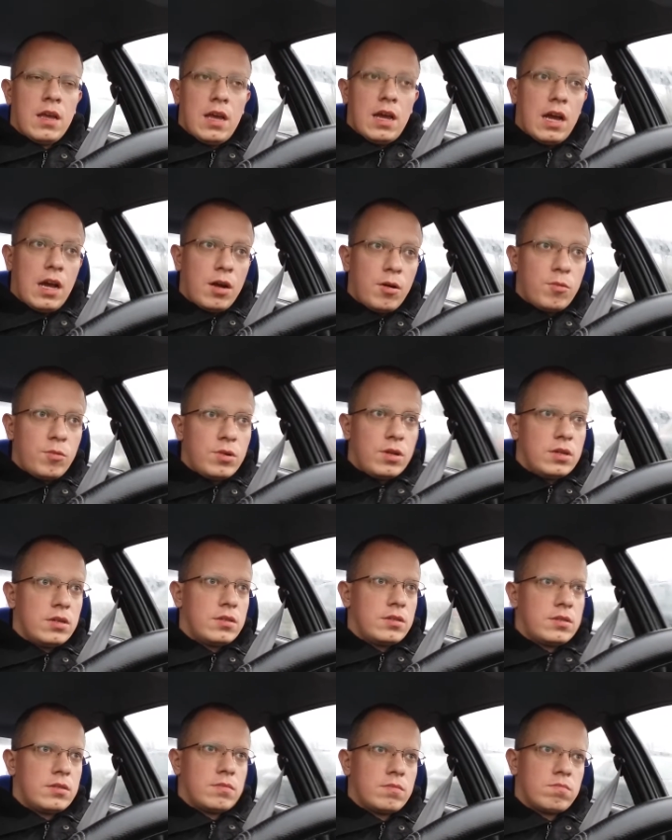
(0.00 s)
I will
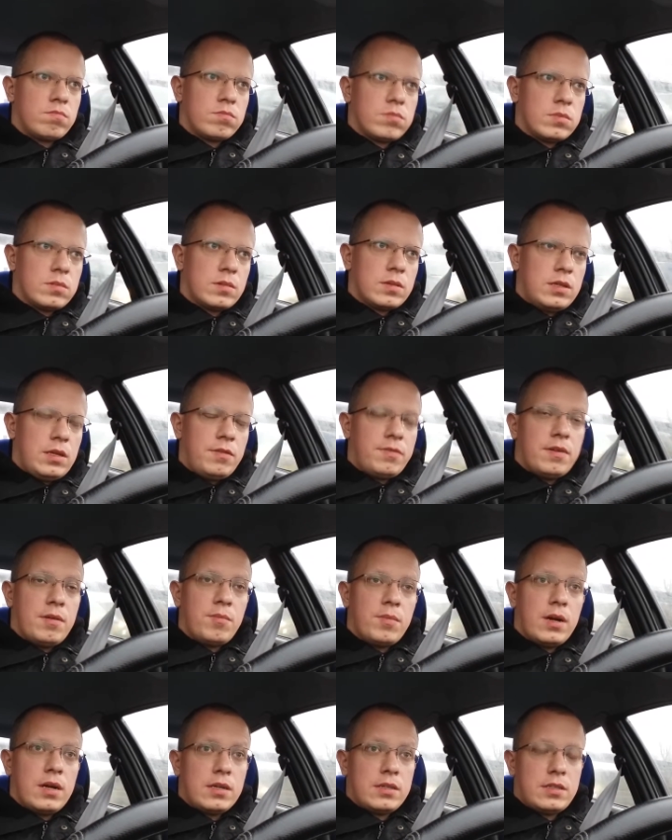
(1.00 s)
give a
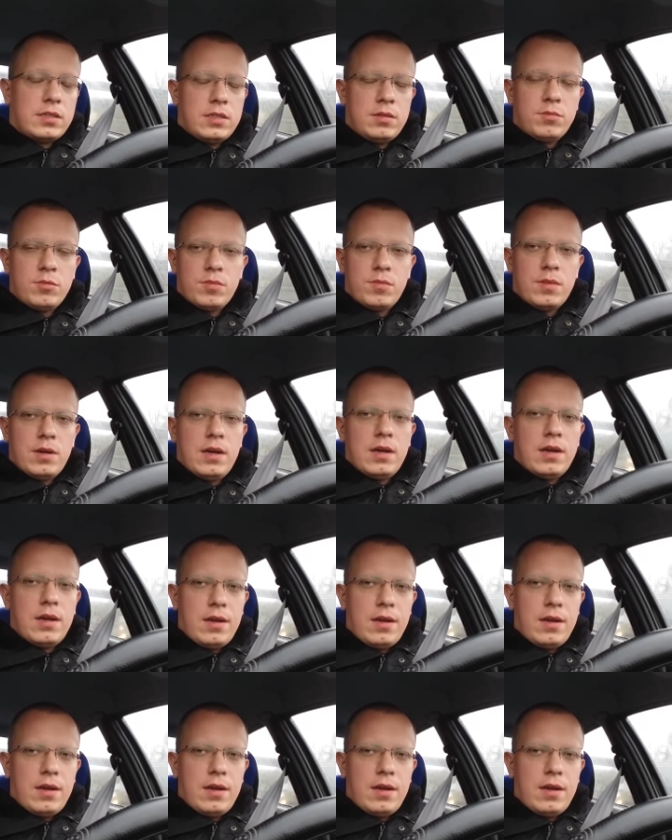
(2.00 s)
maximum.